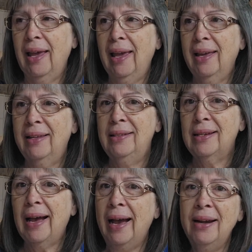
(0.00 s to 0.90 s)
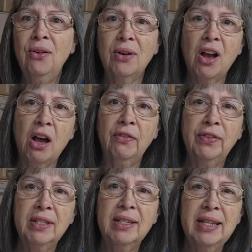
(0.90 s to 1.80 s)
and I don't
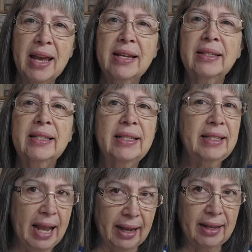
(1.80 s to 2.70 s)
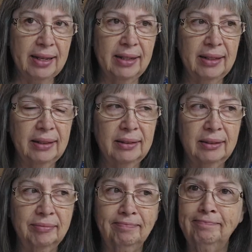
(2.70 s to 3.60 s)
often get sick.
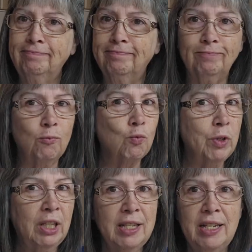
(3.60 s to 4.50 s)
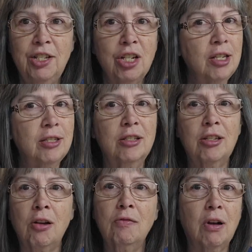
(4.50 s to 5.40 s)
Really just
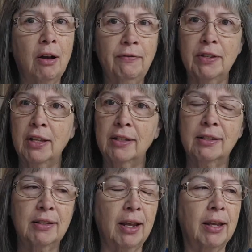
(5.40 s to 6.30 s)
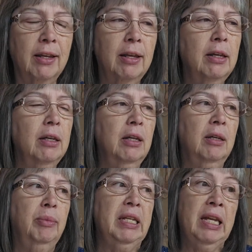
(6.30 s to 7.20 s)
don't often get sick.
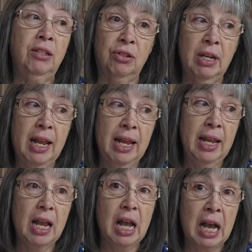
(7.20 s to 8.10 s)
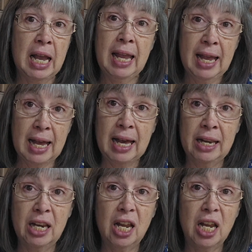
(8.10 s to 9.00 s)
But yesterday I
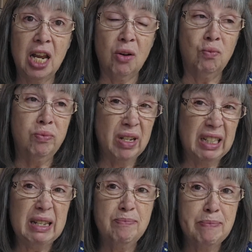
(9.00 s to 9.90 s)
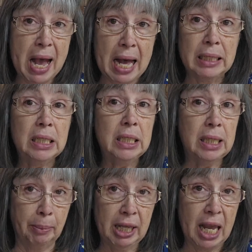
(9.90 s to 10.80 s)
had a really bad
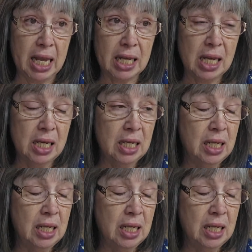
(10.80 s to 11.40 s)
stomach ache.